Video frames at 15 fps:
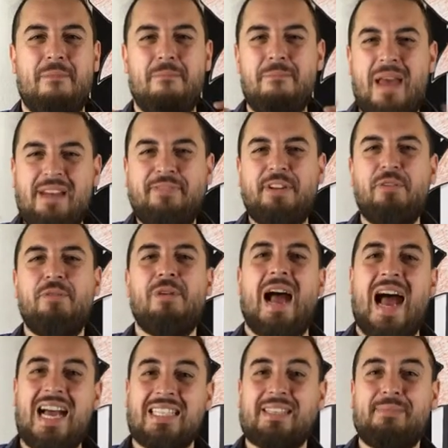Matthew
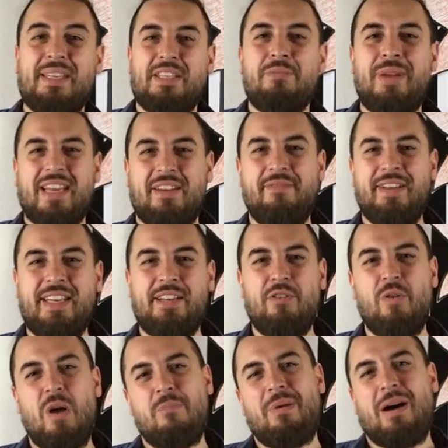asked me to make a
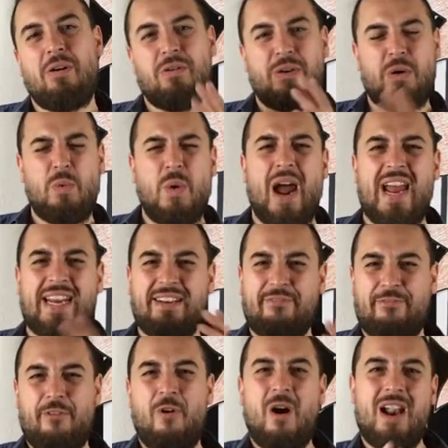video about right
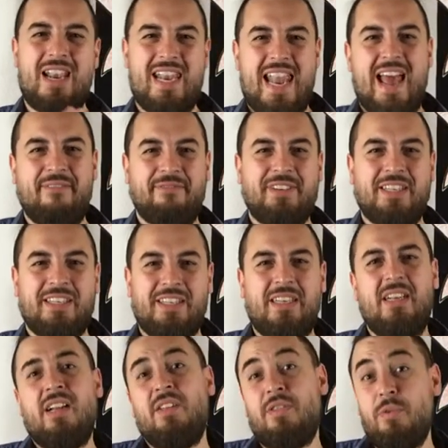for left.
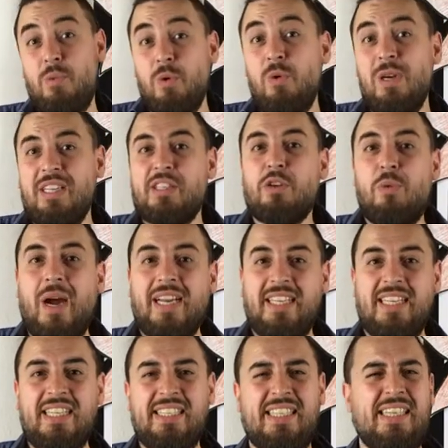The rule is
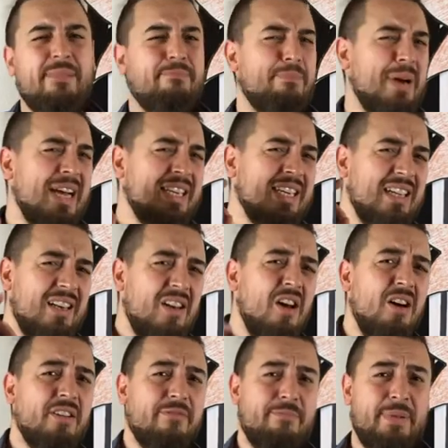quite easy, but a
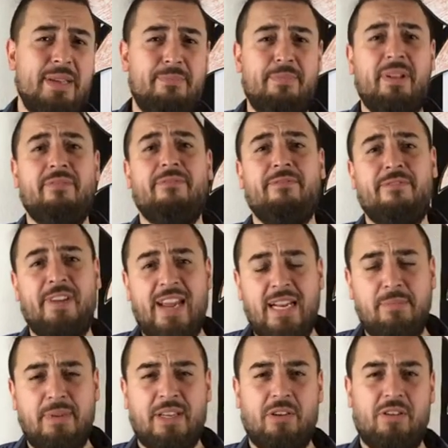lot of people
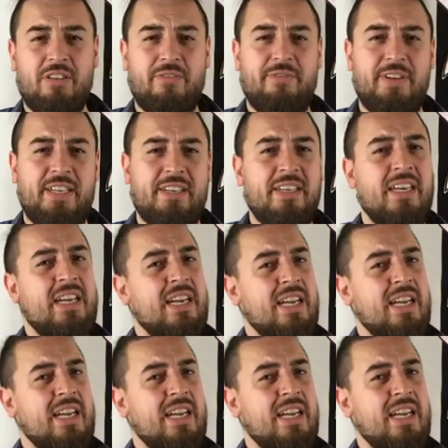fail because of it.